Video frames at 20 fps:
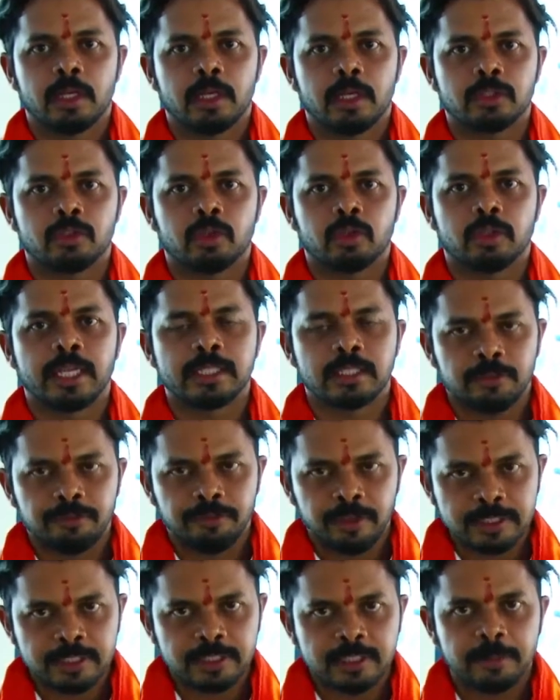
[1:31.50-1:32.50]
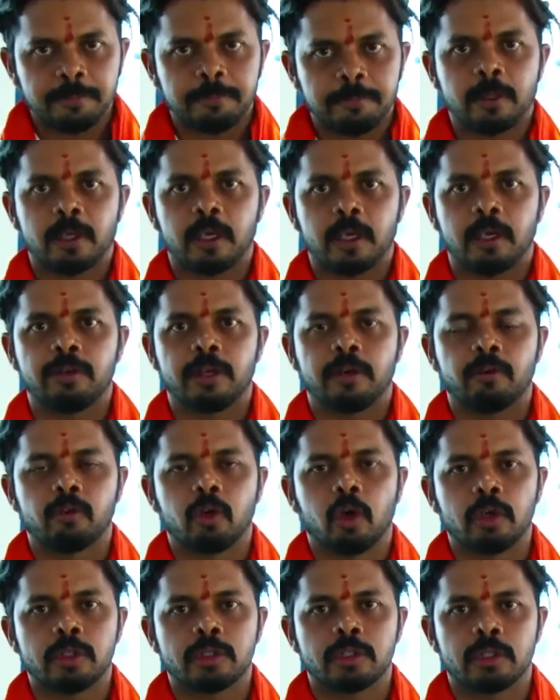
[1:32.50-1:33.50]
So that's the first step we have
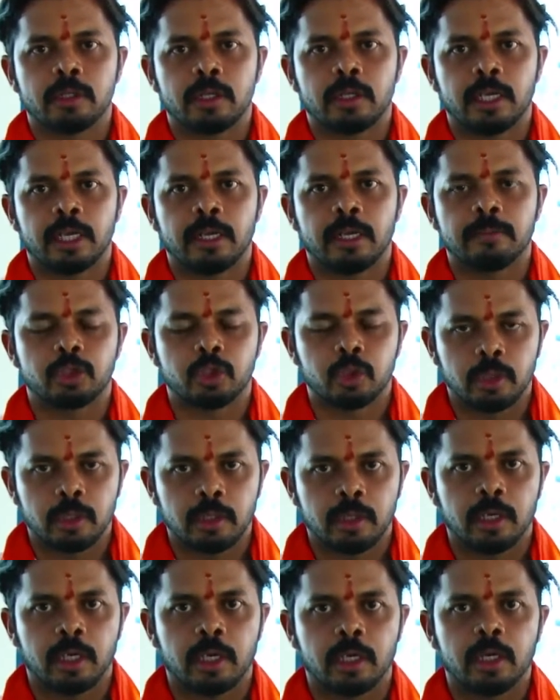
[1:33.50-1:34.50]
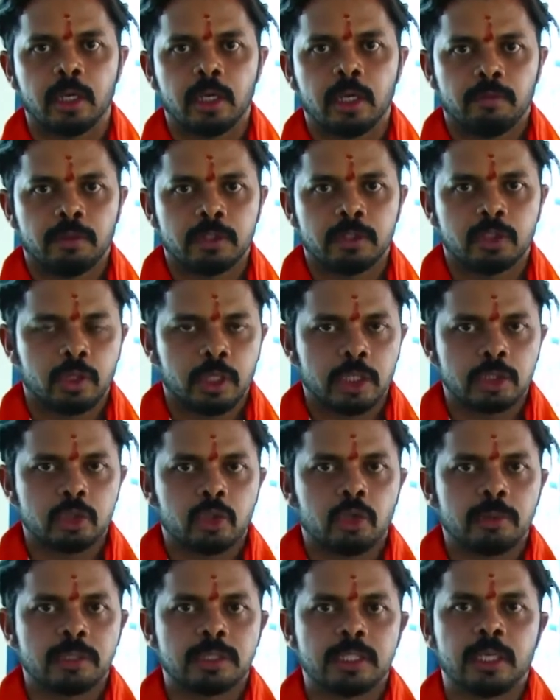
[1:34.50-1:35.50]
got, and I'm sure with Suresh
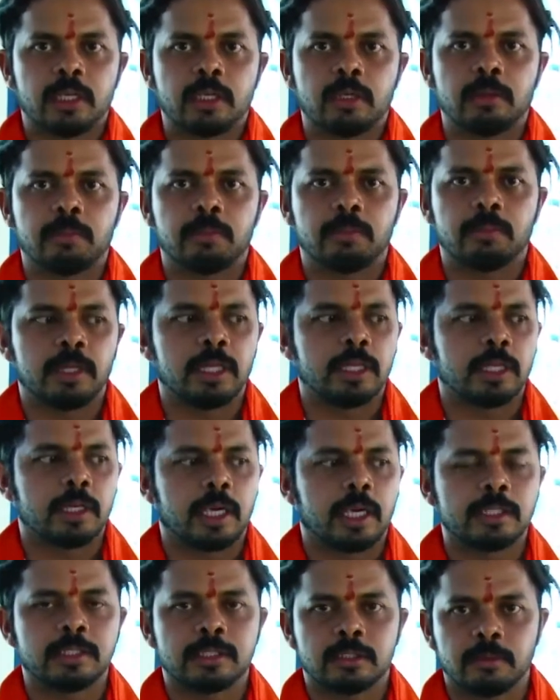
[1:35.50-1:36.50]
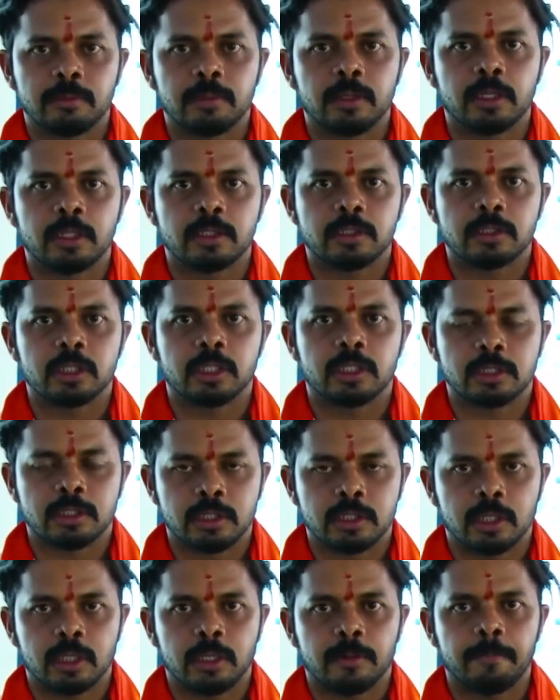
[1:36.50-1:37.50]
Gopi Chetan being in Rajya Sabha, it's it's
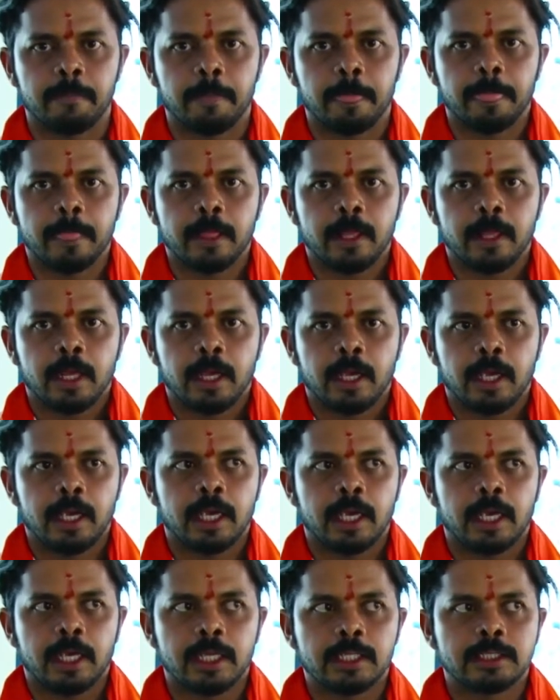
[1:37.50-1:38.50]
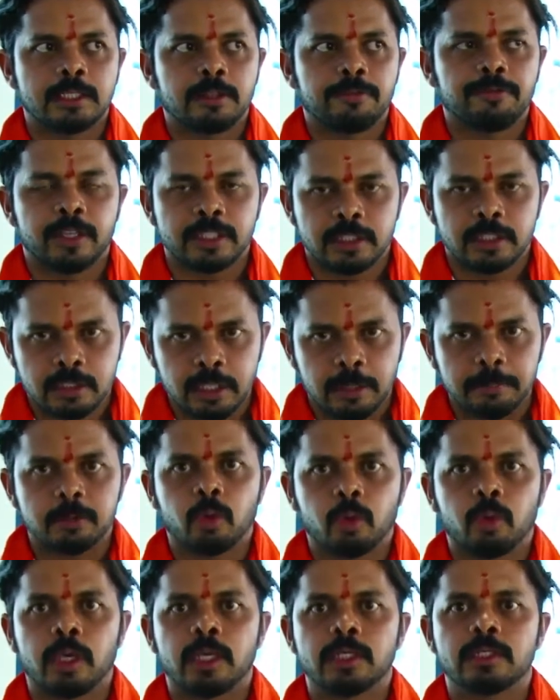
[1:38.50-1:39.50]
uh, it's the first step
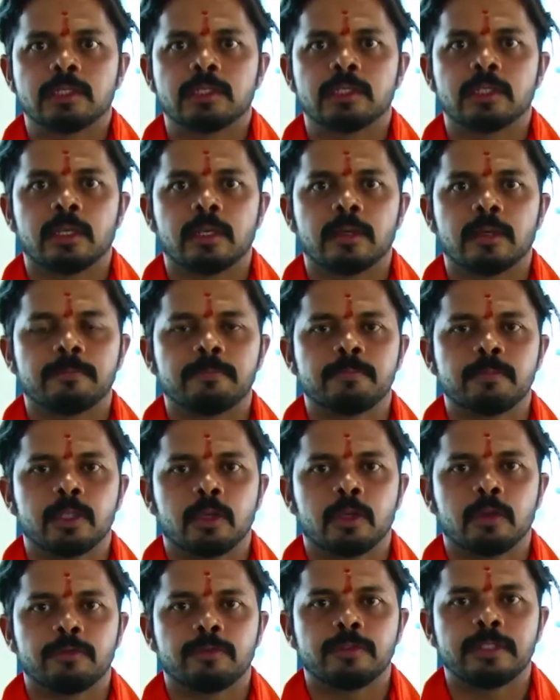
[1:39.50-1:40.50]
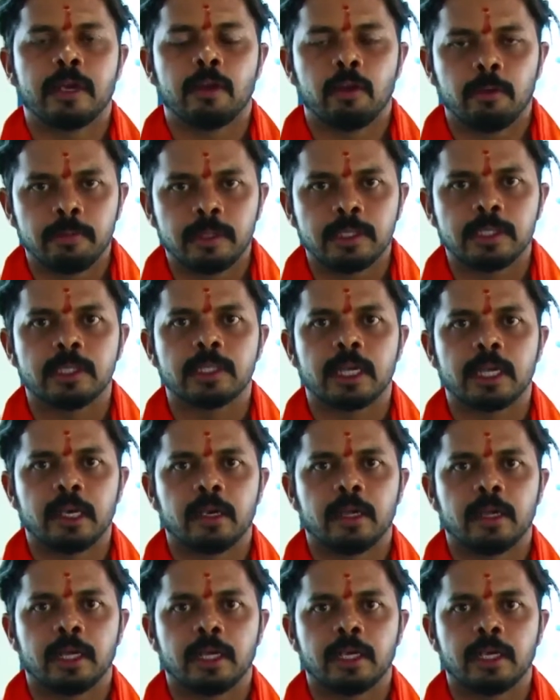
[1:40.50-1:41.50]
towards uh, you know development in
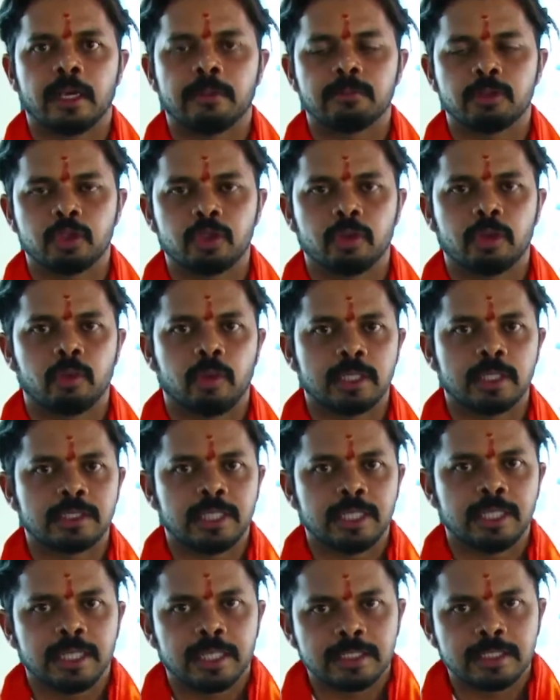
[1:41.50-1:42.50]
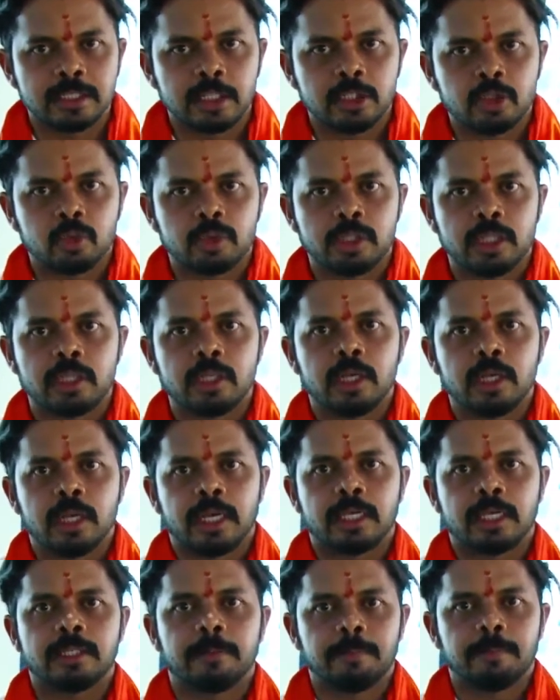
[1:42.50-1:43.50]
Kerala, and I'm sure once he gets the duty,
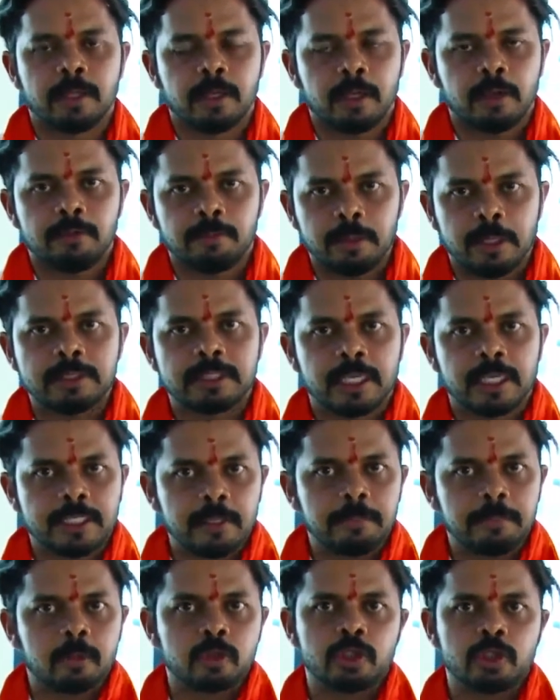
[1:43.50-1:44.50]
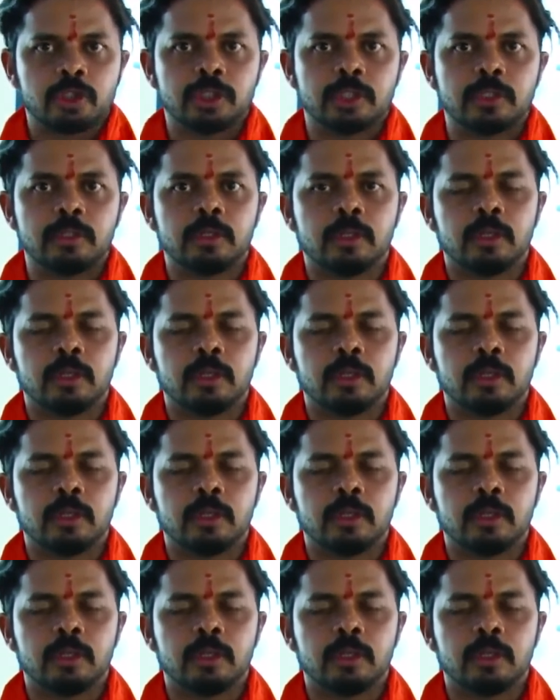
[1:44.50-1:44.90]
a, tipi- a, a certain position,